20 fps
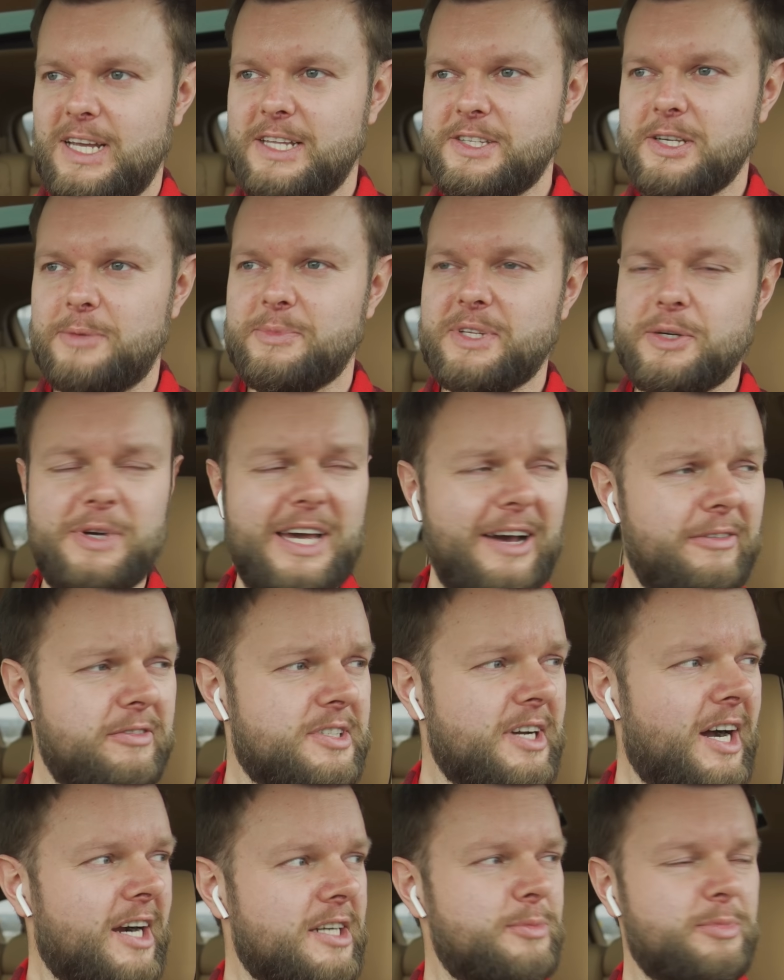And something we haven't
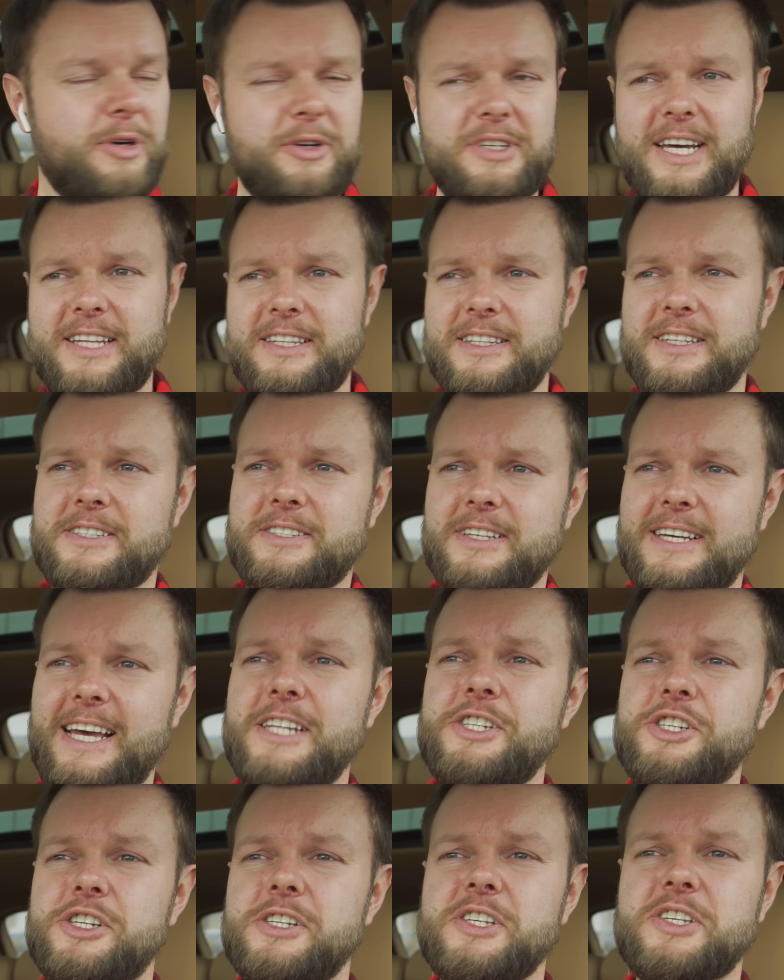talked about yet, this
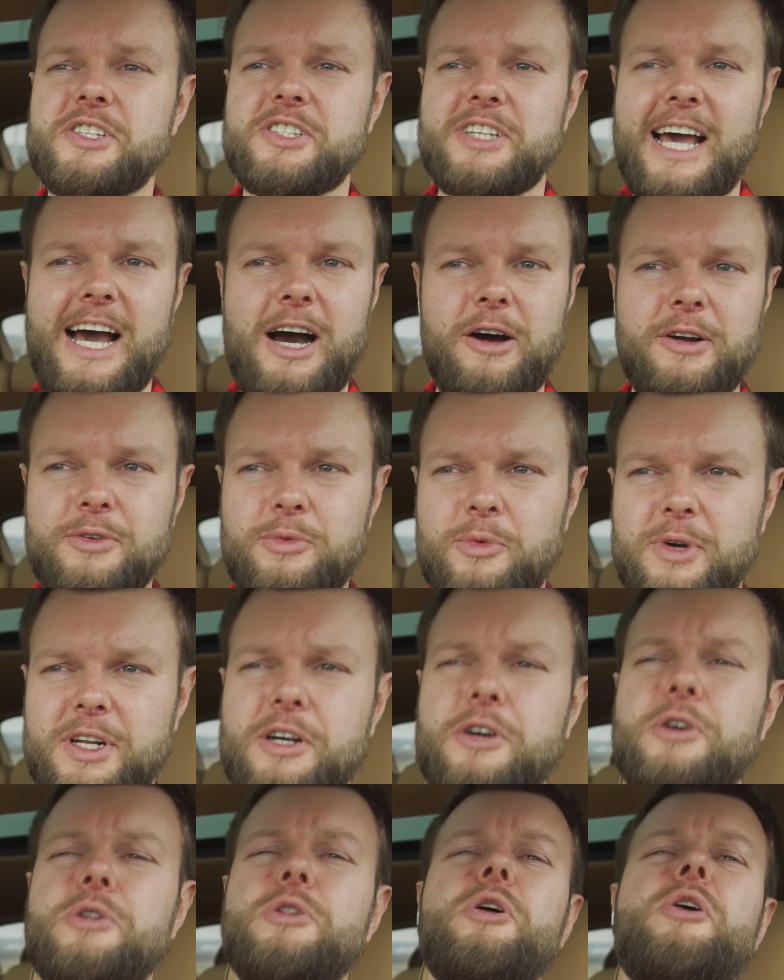engine sound. What a
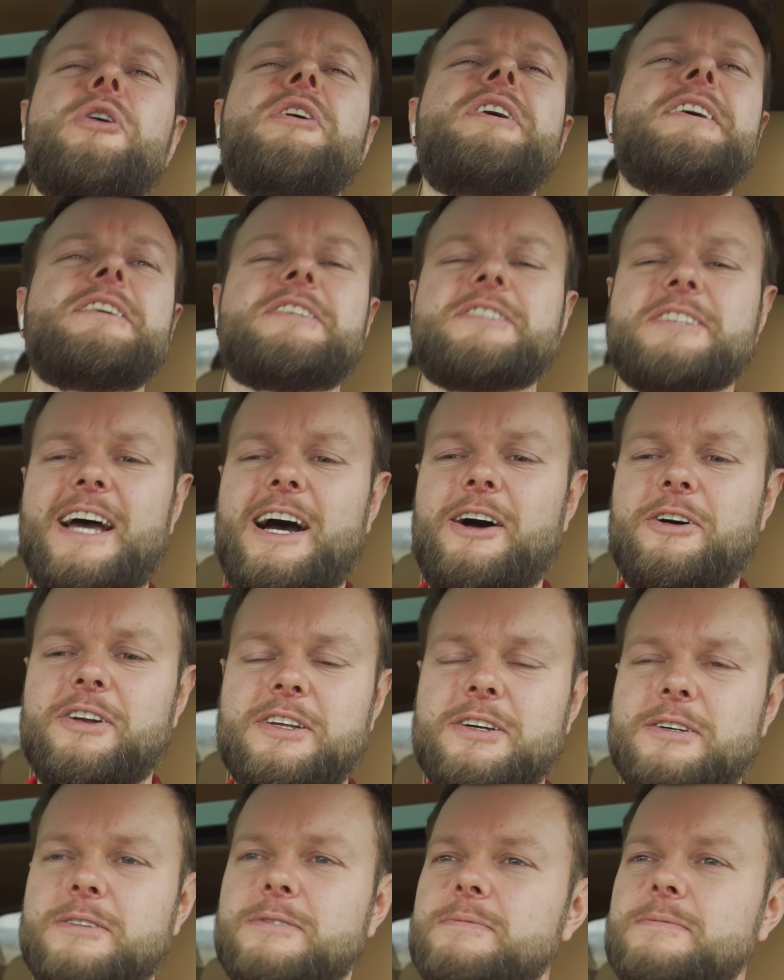glorious sound.